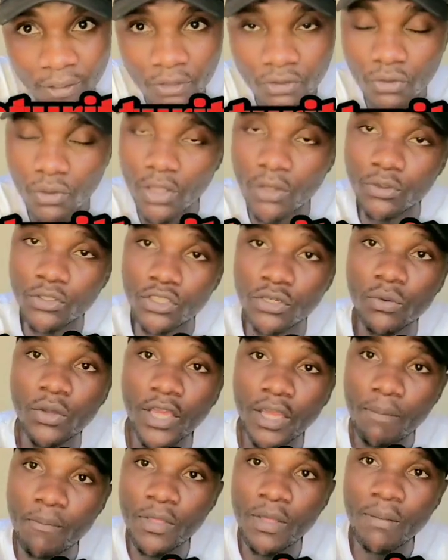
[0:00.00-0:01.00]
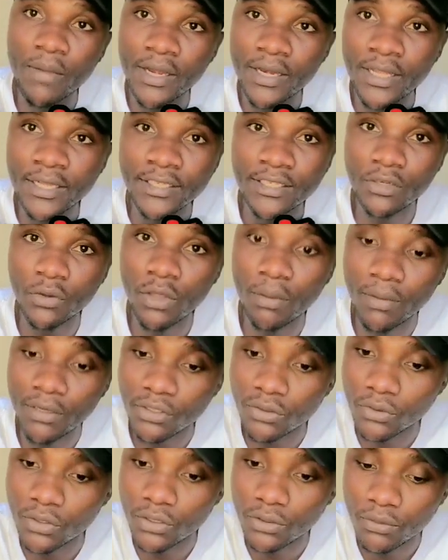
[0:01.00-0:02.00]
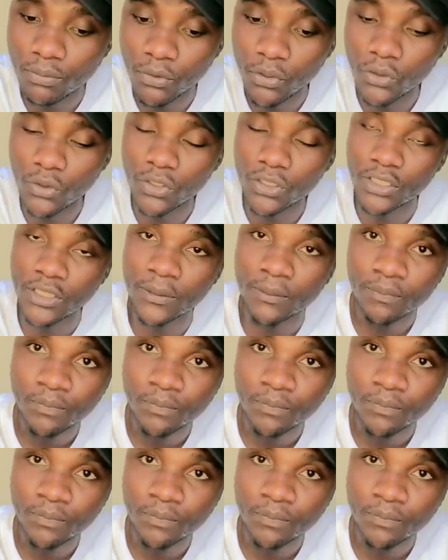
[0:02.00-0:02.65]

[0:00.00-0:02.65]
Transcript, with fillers: So they will still keep the money until the maturity period